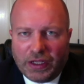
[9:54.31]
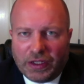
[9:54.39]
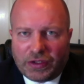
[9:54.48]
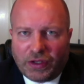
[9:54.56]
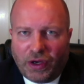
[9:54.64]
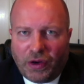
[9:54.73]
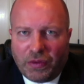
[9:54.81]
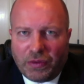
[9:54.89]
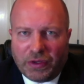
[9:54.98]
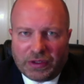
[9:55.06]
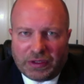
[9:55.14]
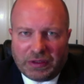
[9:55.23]
So
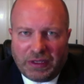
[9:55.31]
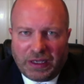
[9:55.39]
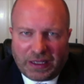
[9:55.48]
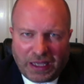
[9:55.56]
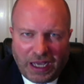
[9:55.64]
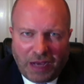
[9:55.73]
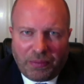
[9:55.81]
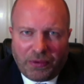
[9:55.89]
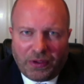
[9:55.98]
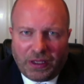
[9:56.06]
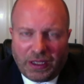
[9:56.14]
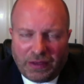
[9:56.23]
there's a
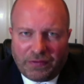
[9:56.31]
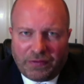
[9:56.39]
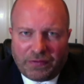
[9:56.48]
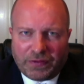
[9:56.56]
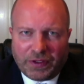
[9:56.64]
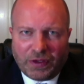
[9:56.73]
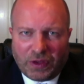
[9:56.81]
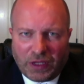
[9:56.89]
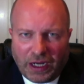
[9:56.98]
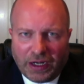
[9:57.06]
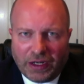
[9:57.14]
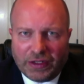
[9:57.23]
couple of
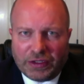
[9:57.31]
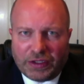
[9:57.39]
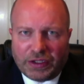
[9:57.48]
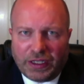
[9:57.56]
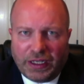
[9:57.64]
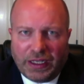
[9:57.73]
large